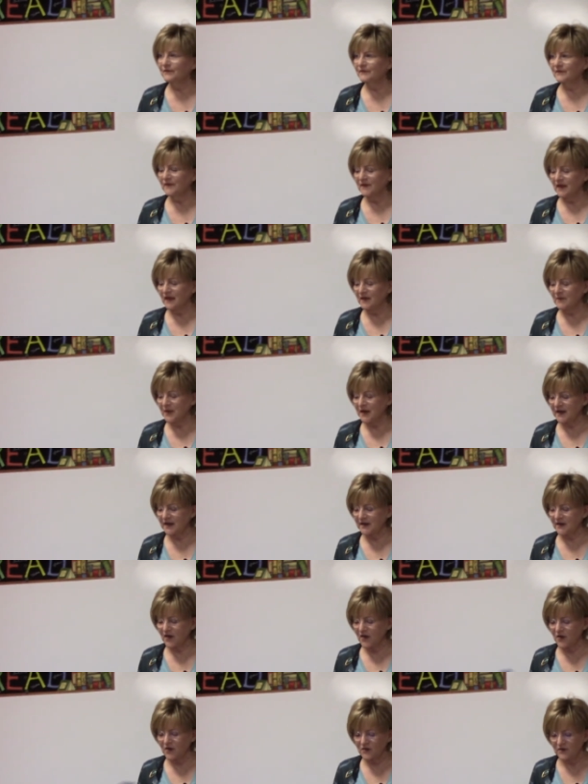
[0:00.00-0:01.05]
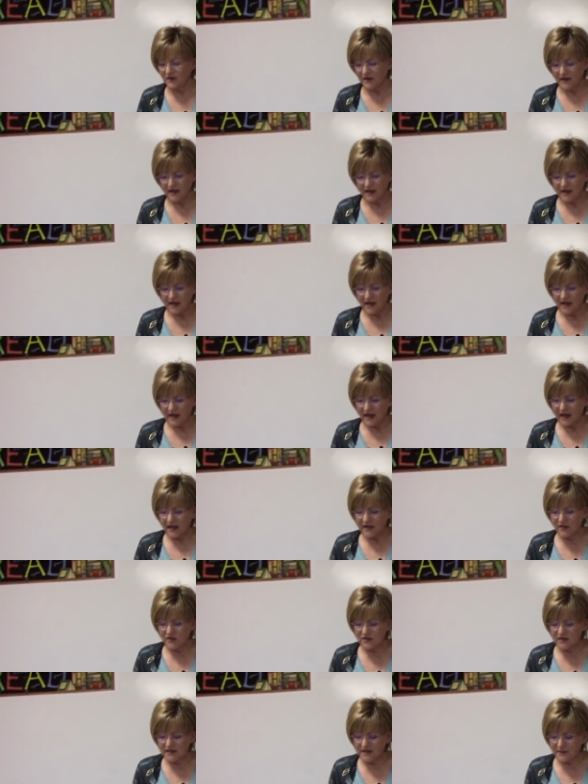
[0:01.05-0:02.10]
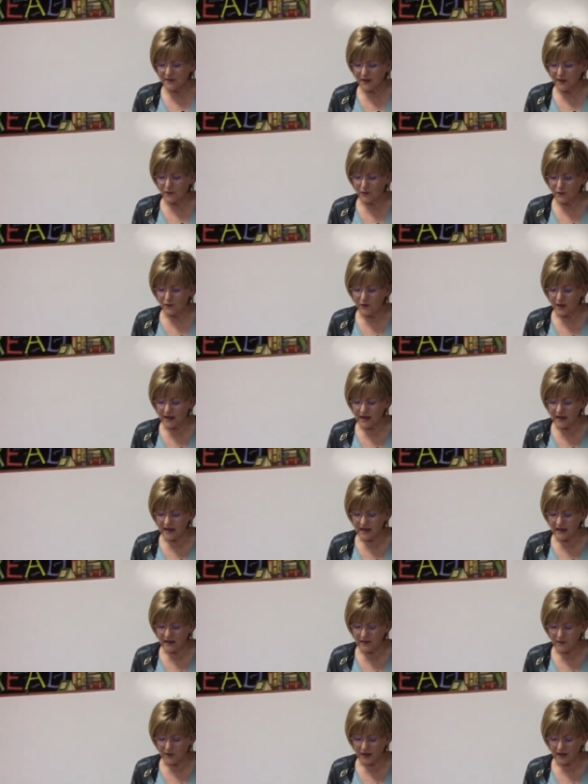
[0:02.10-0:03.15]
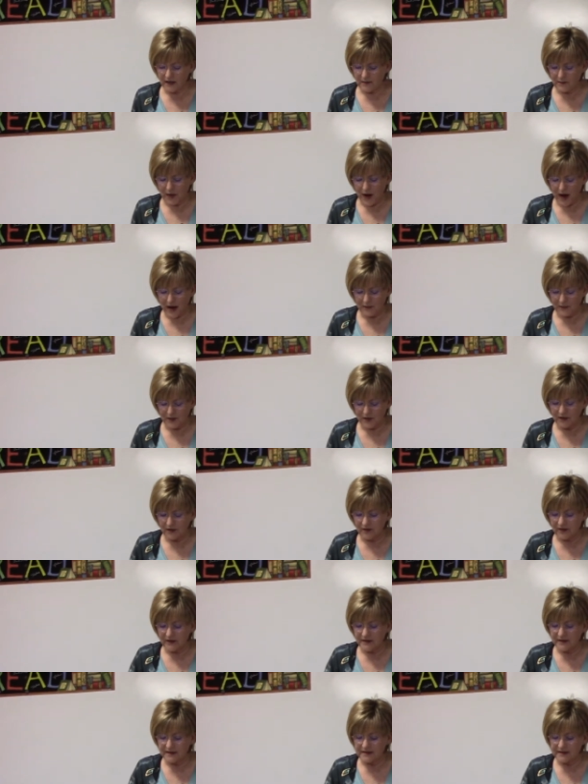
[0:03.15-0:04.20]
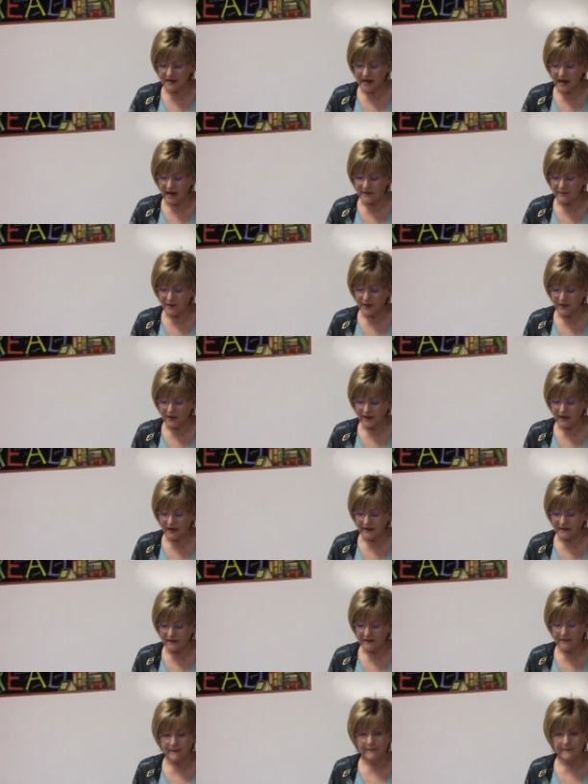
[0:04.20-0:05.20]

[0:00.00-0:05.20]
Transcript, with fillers: Anybody know? It used to be really, really popular in this time period.